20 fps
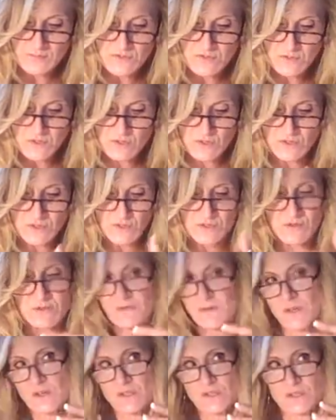surgical
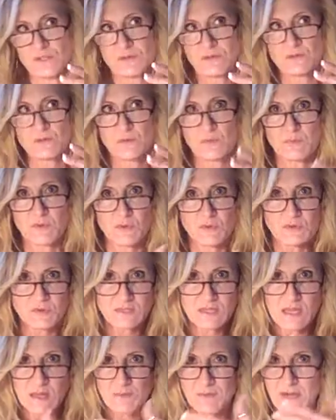interventions or
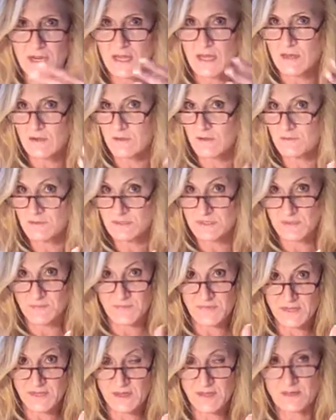balloon tamponade or
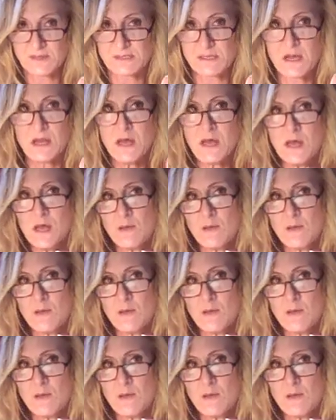something else,